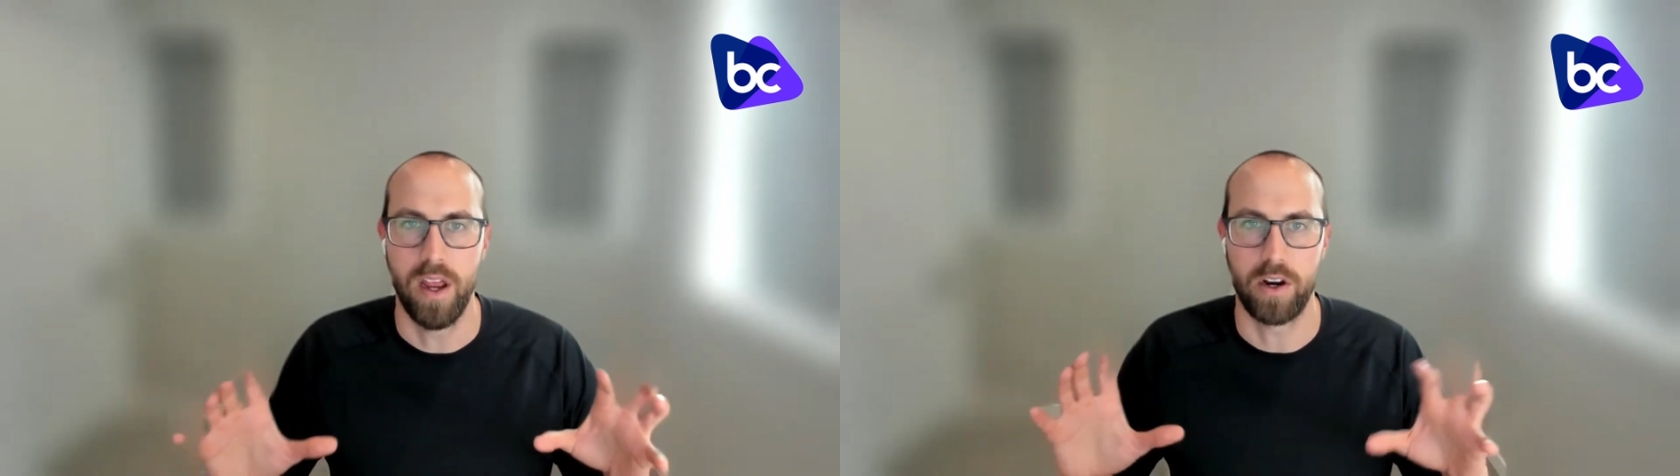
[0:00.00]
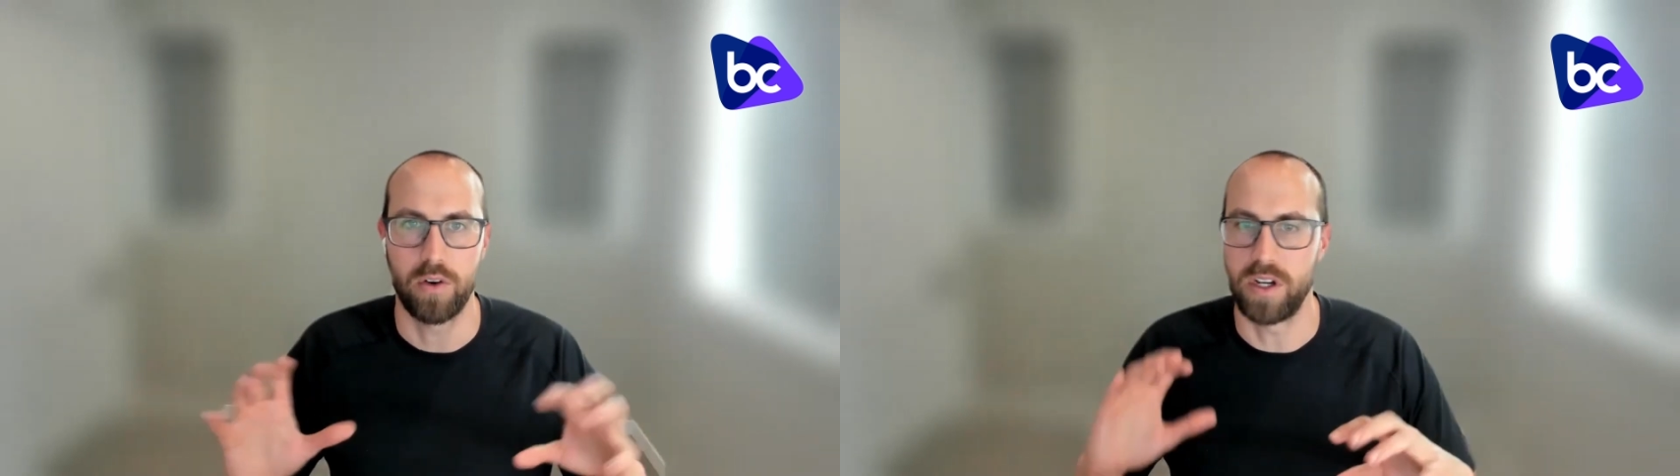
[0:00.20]

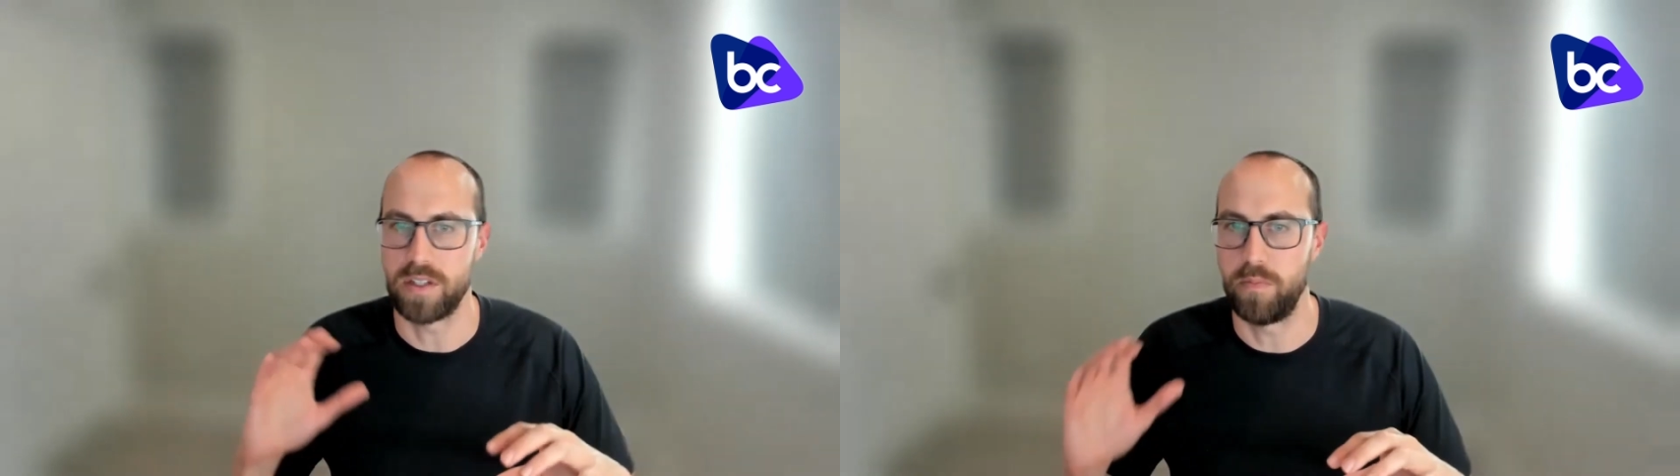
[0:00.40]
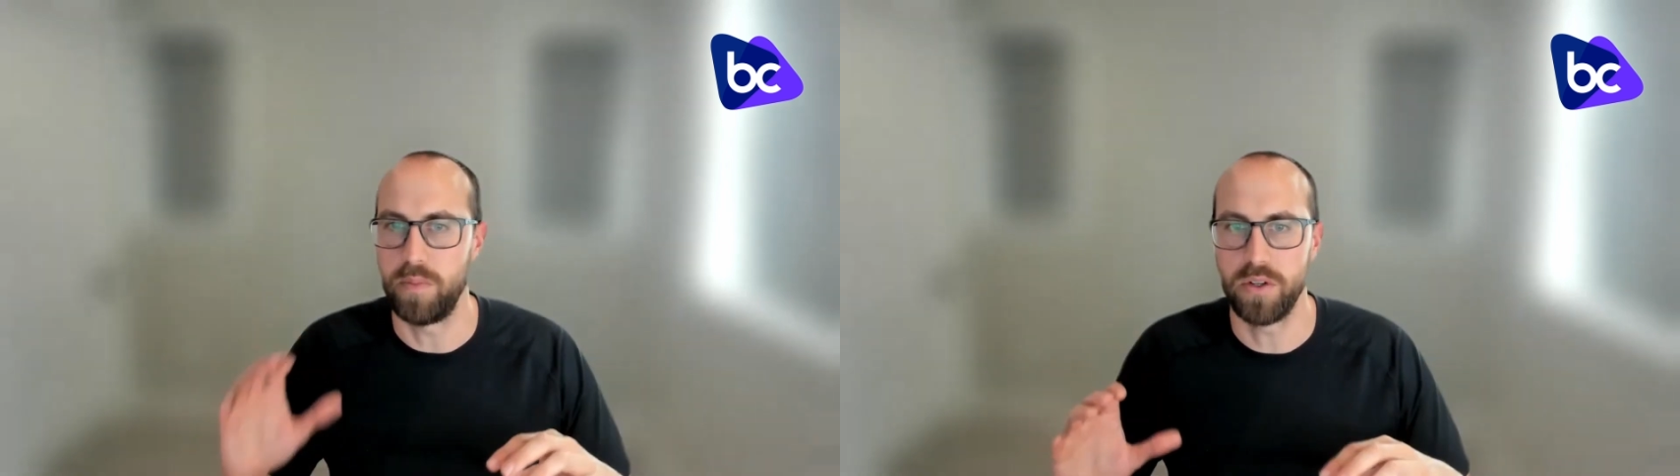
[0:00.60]

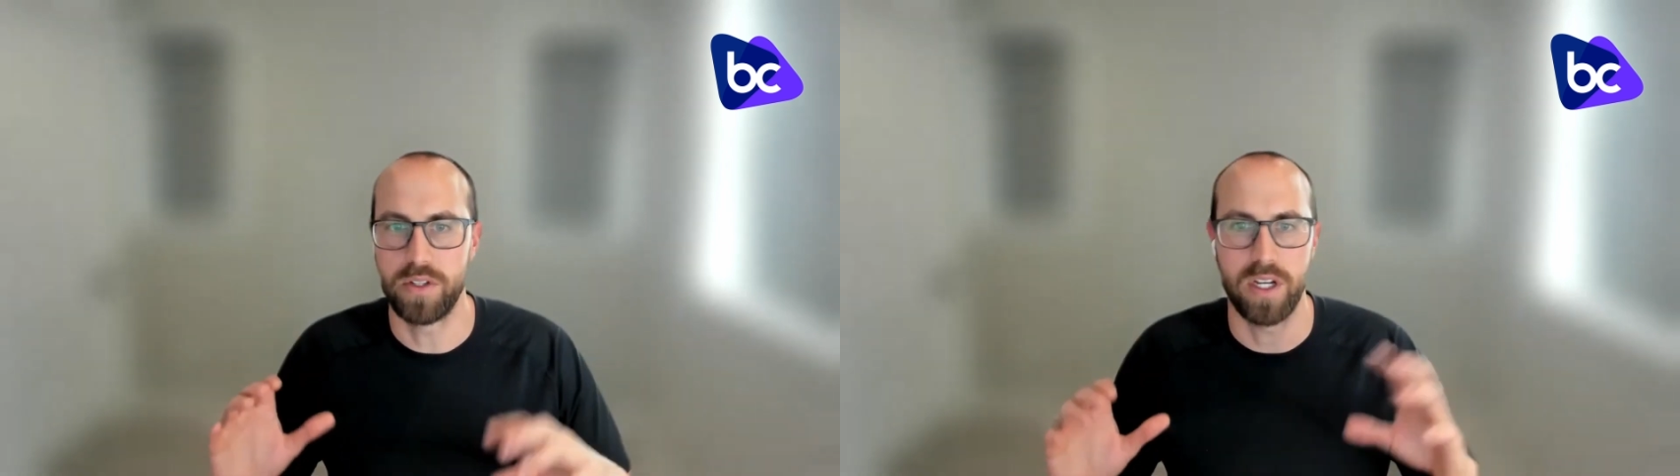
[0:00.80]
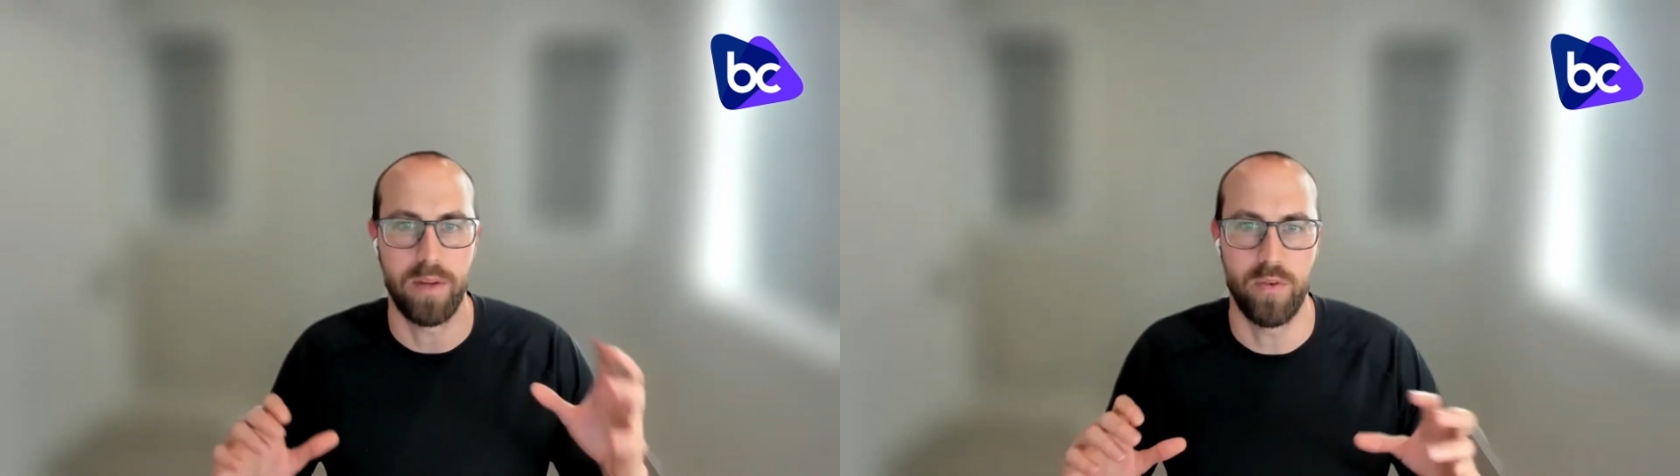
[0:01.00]
across build
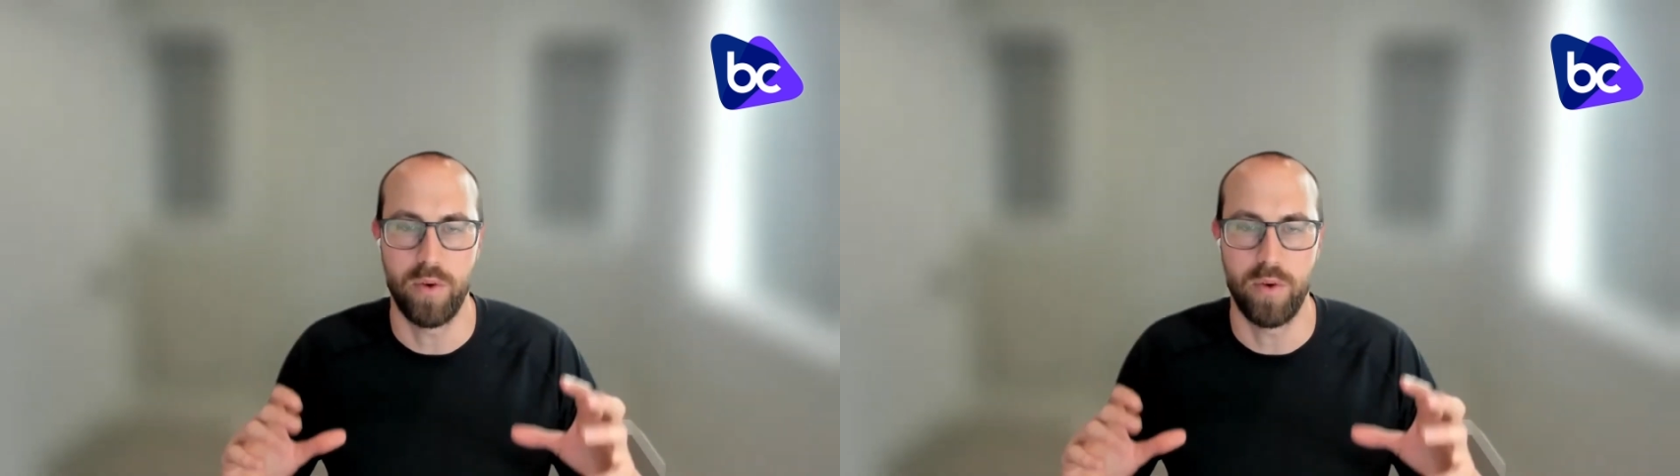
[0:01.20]
time and